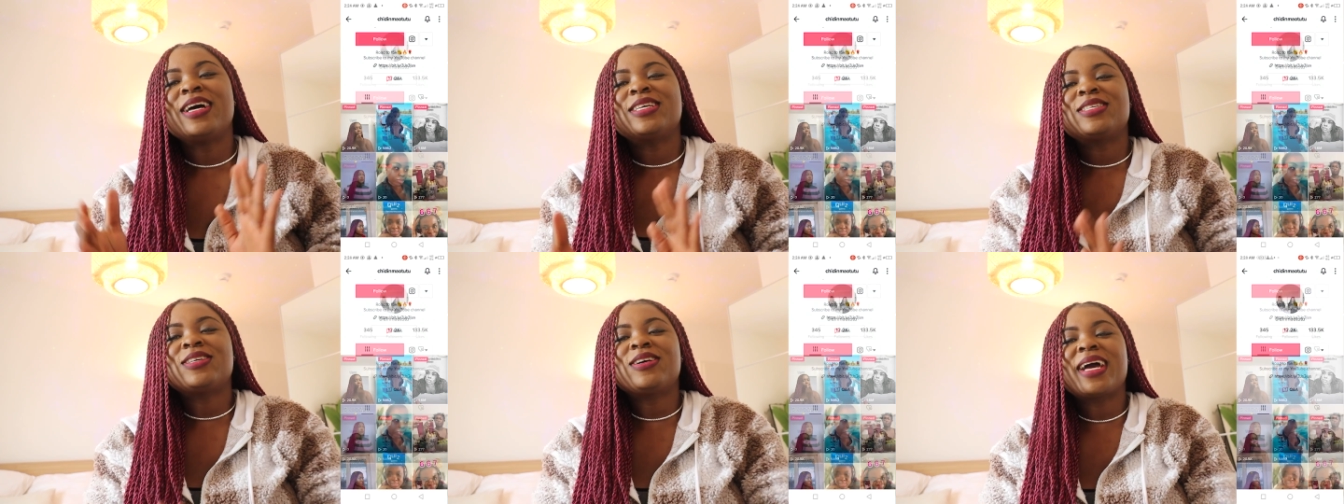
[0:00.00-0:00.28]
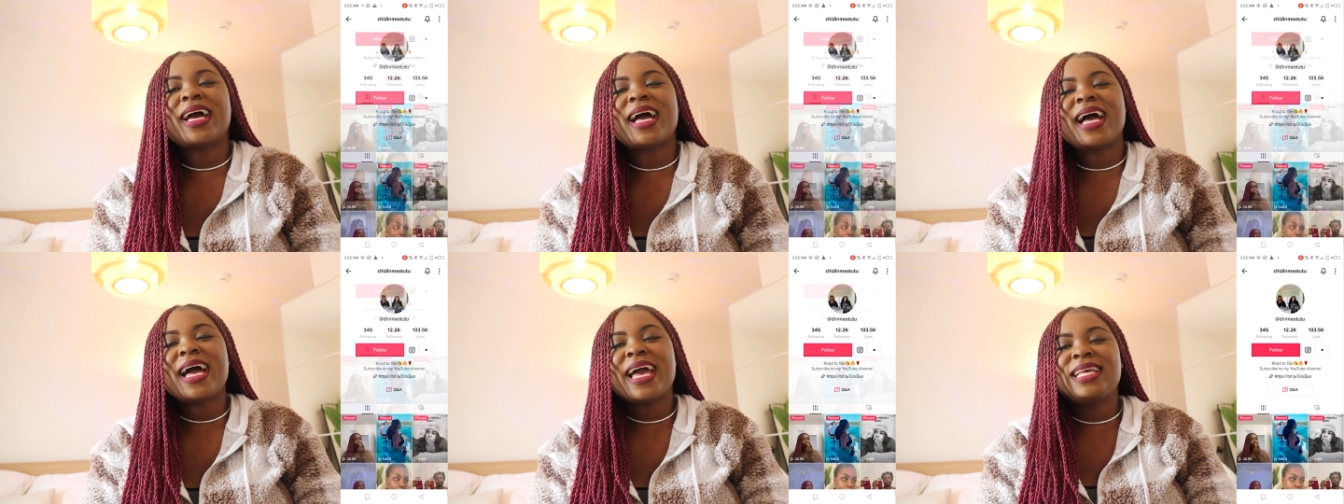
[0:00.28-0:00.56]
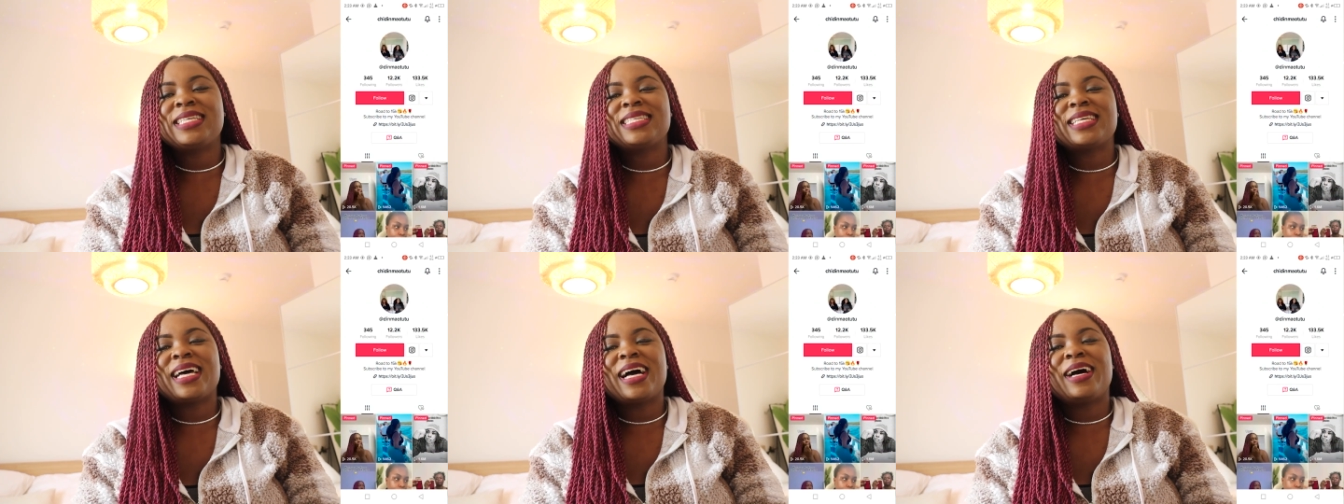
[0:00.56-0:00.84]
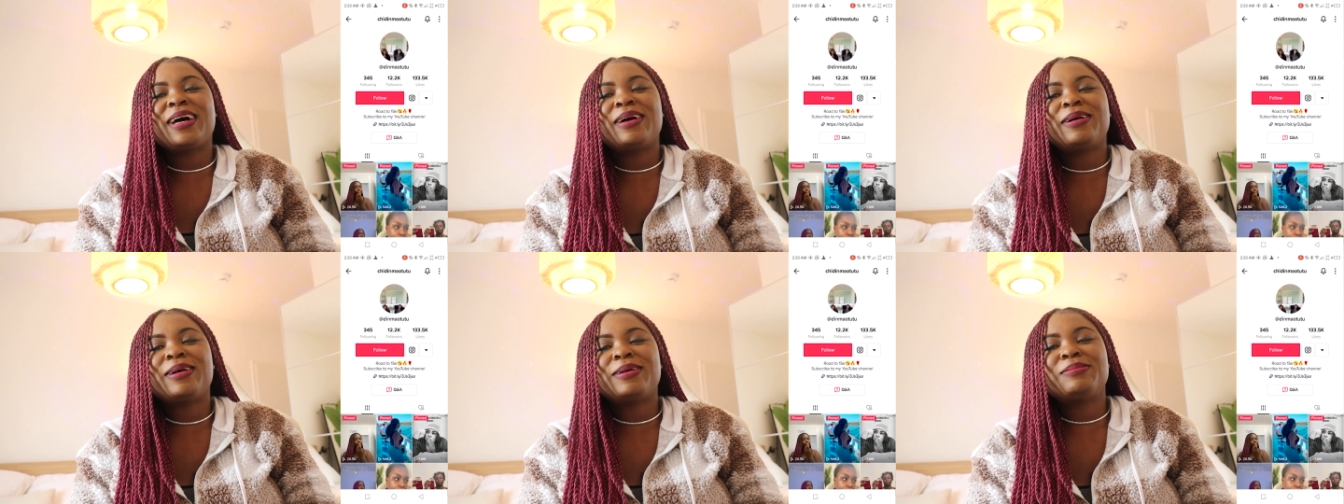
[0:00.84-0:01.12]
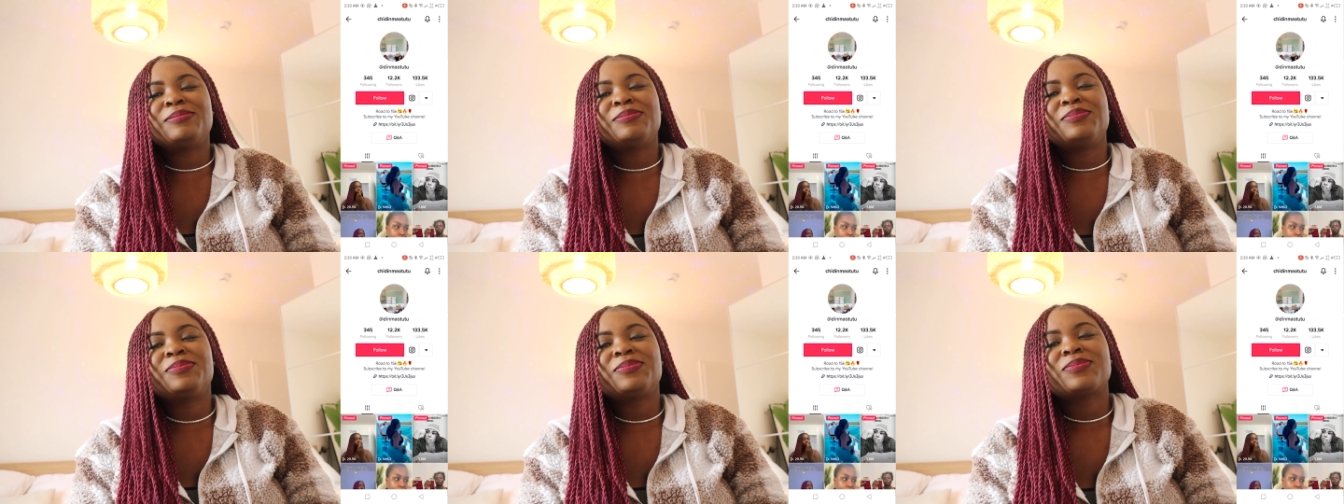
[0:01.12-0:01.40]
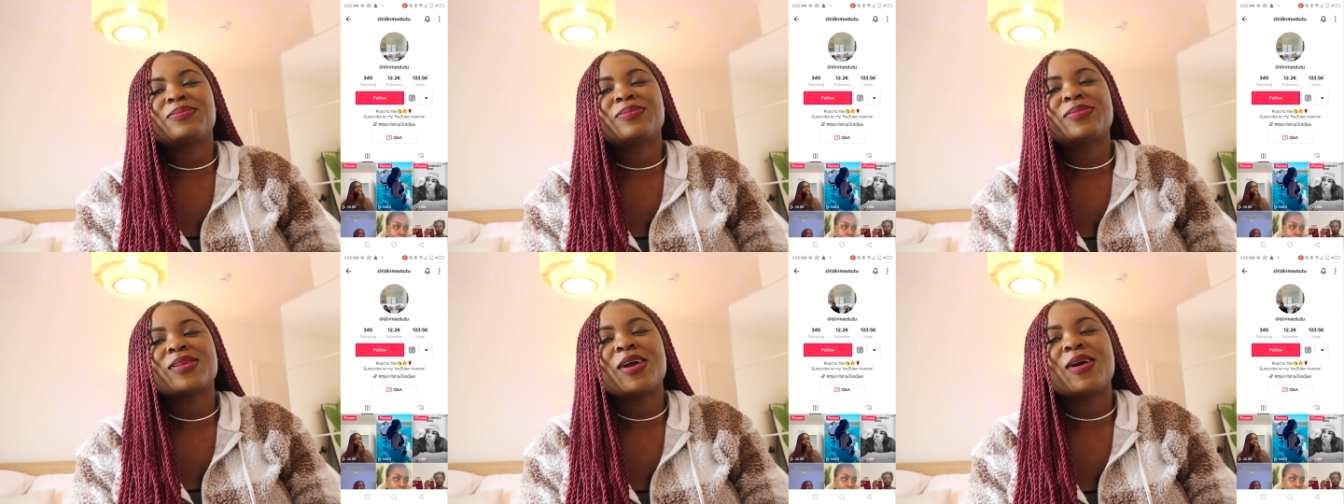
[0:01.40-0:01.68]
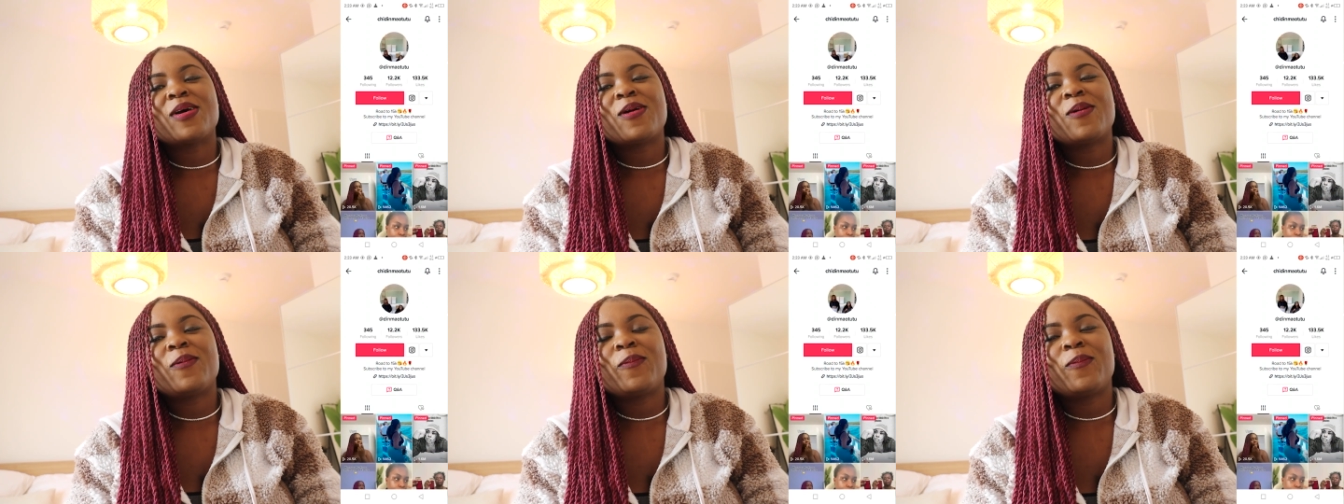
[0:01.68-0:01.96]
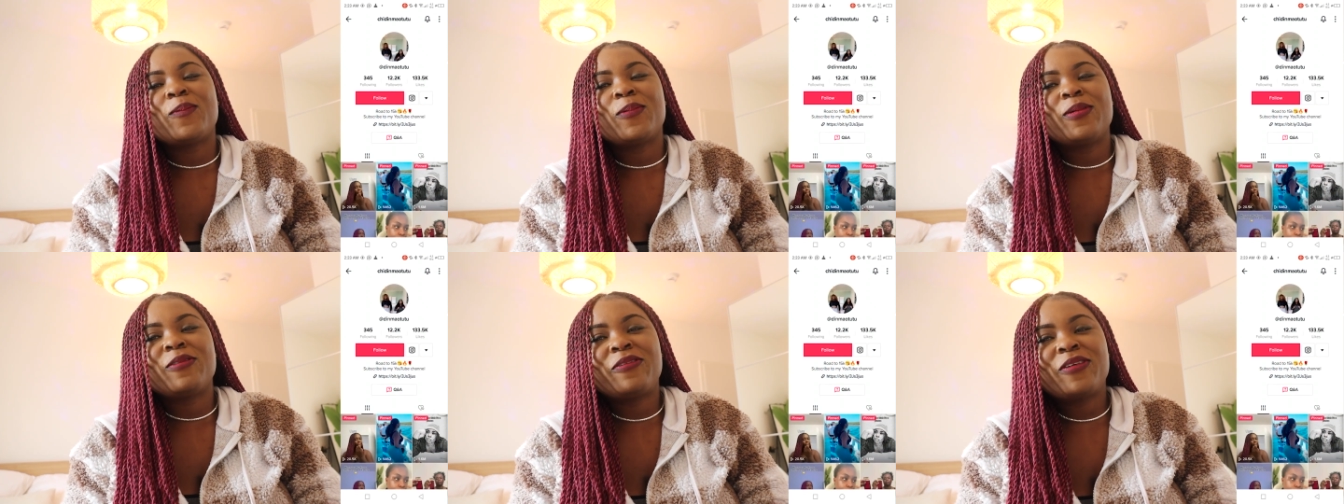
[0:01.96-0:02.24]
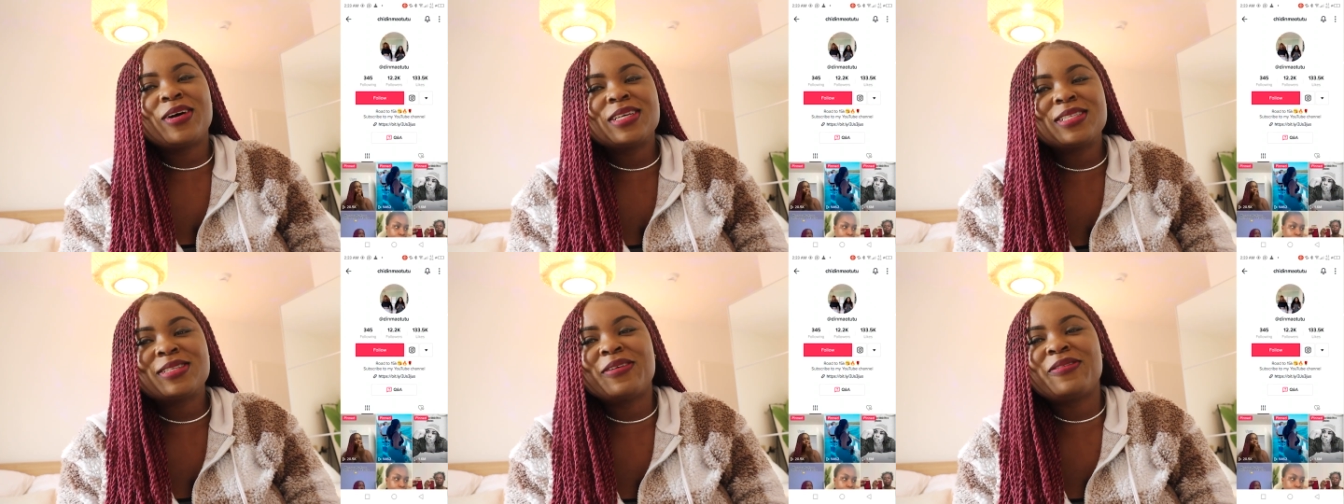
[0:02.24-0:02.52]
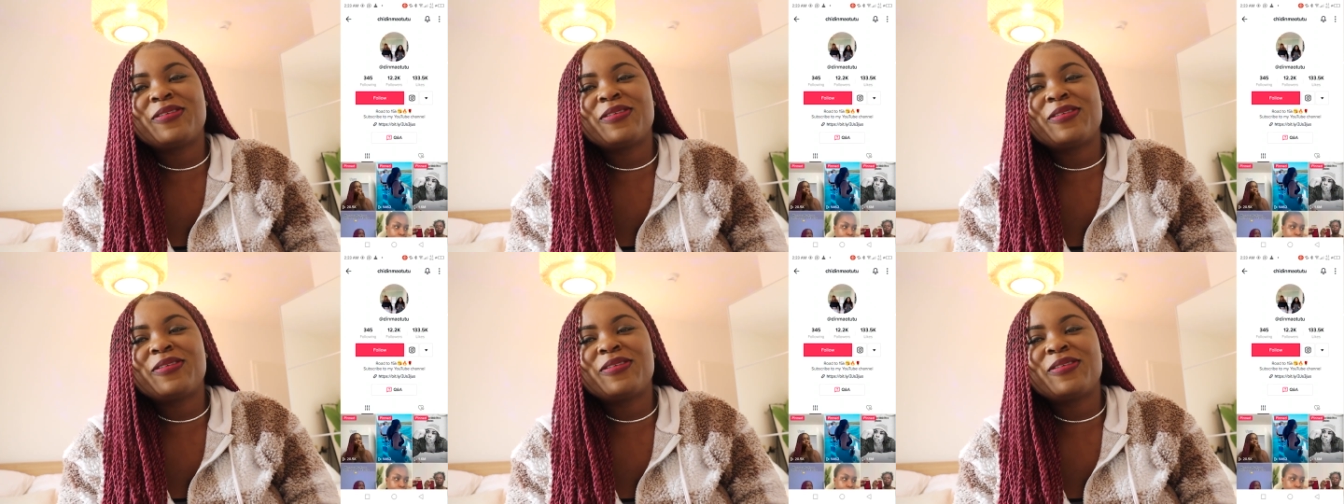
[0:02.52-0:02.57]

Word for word: So guys, first